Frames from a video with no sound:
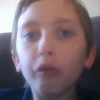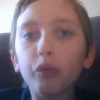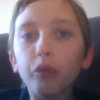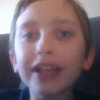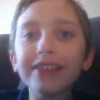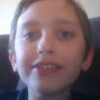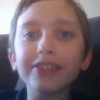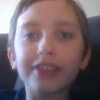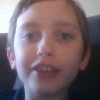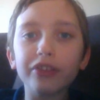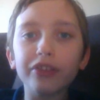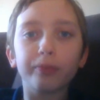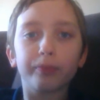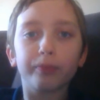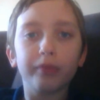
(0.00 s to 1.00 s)
so far the
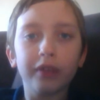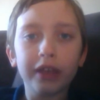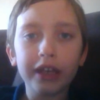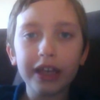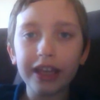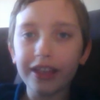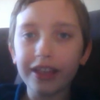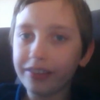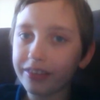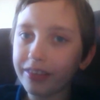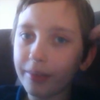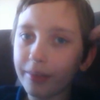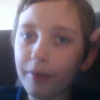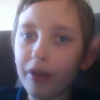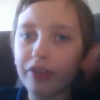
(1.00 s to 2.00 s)
most powerful
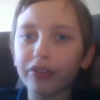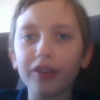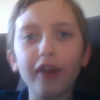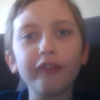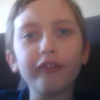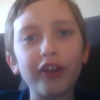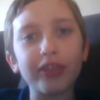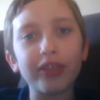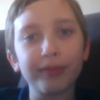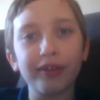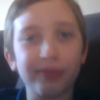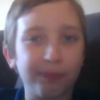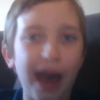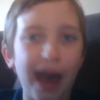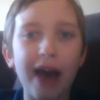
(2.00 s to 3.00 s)
character in Dragon Ball Z.
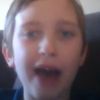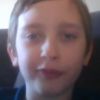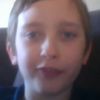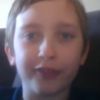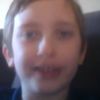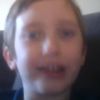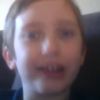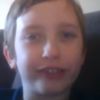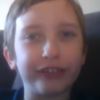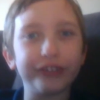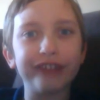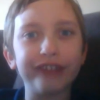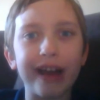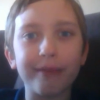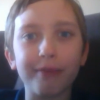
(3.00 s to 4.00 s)
Yes, more powerful
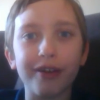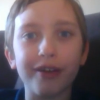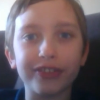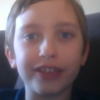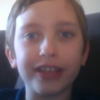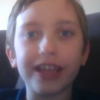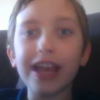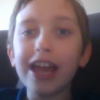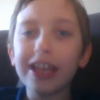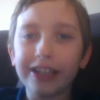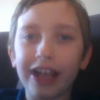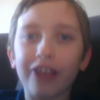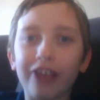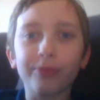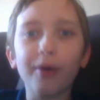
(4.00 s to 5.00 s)
than Super Saiyan 4
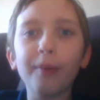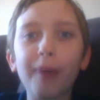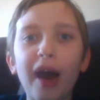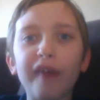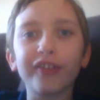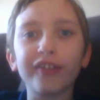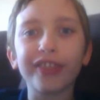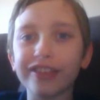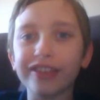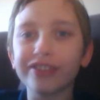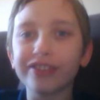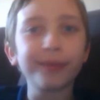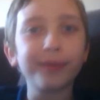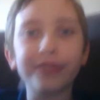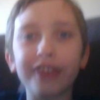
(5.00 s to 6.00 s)
Gogeta.
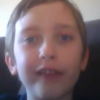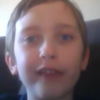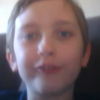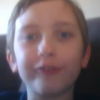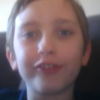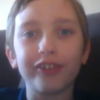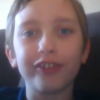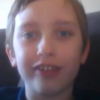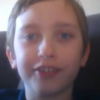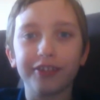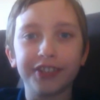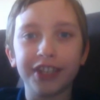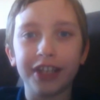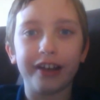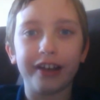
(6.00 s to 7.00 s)
Yeah,
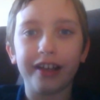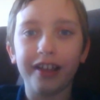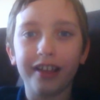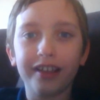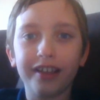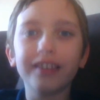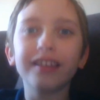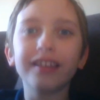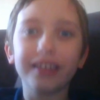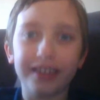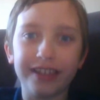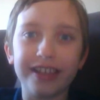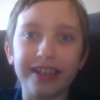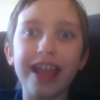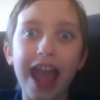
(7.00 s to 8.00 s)
you know what I'm
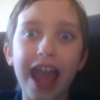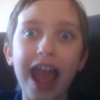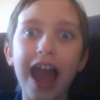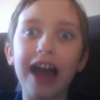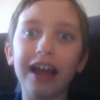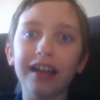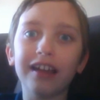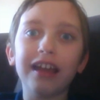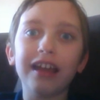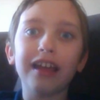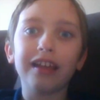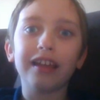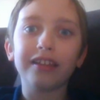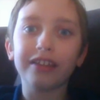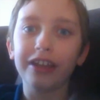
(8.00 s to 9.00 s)
talking about, Broly
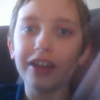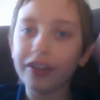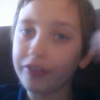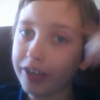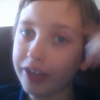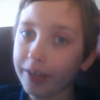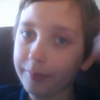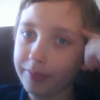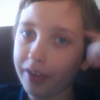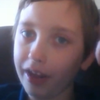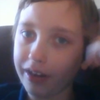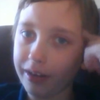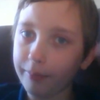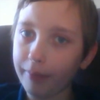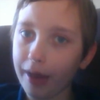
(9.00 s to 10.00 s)
fans. So
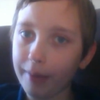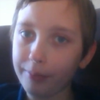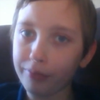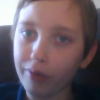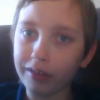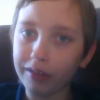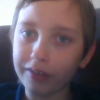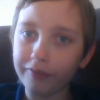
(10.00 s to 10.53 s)
anyways,